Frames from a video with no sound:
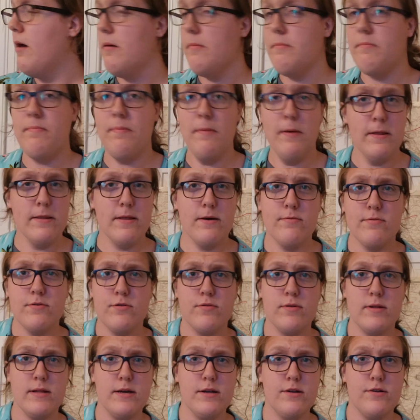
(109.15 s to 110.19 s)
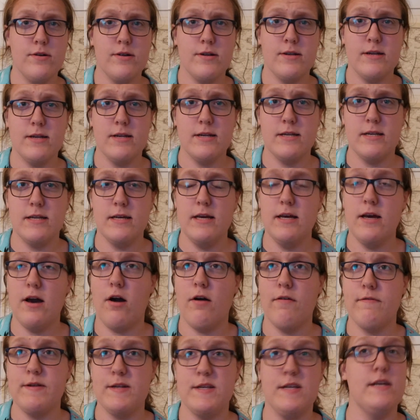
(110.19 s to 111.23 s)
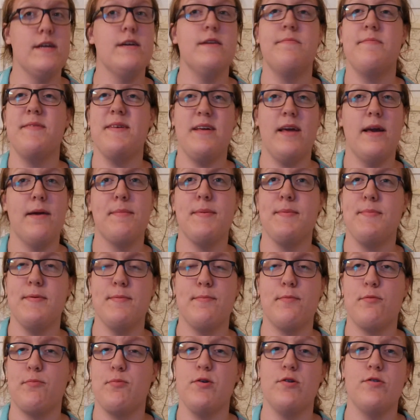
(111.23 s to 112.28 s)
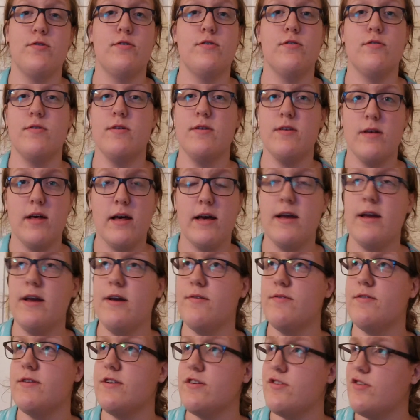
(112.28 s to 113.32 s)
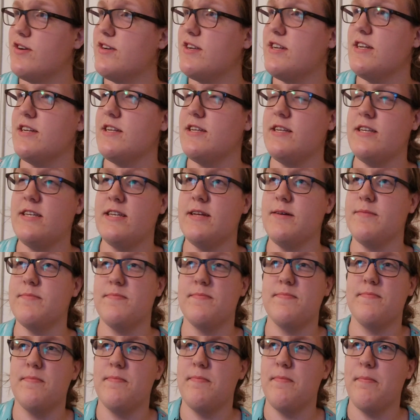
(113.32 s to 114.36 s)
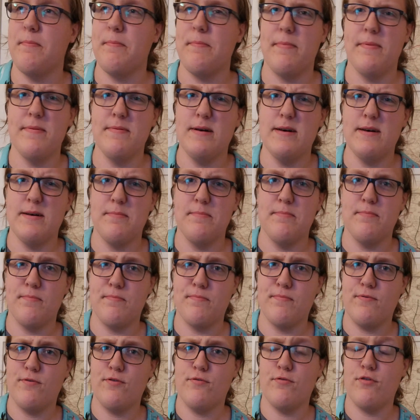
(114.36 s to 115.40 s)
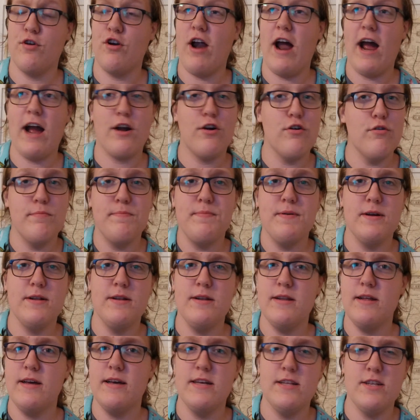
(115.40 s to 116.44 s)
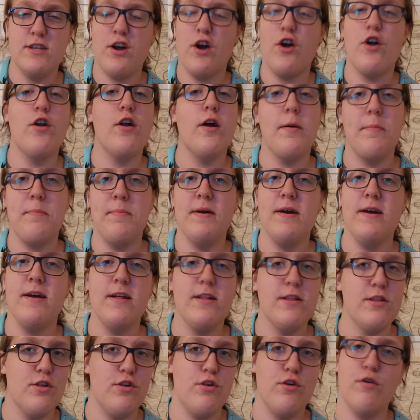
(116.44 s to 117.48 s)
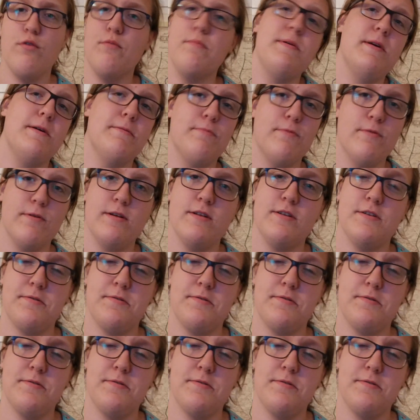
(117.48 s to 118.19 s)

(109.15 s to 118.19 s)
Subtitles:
that was really interesting to see. Obviously, he became a bit more personal. It was interesting to see him crack open his heart a bit and show people his